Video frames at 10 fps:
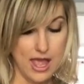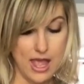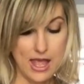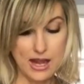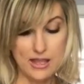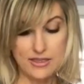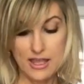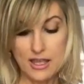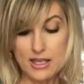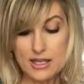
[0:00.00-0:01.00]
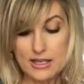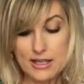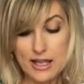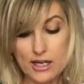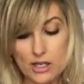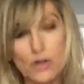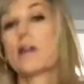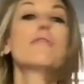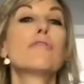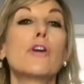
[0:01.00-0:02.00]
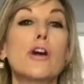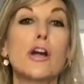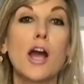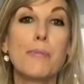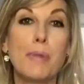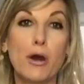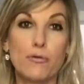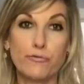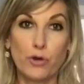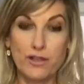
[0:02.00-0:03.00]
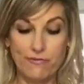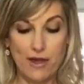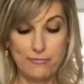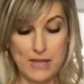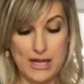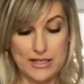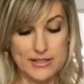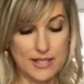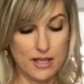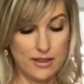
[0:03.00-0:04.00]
And I think I'm gonna let it cook for about 45 minutes.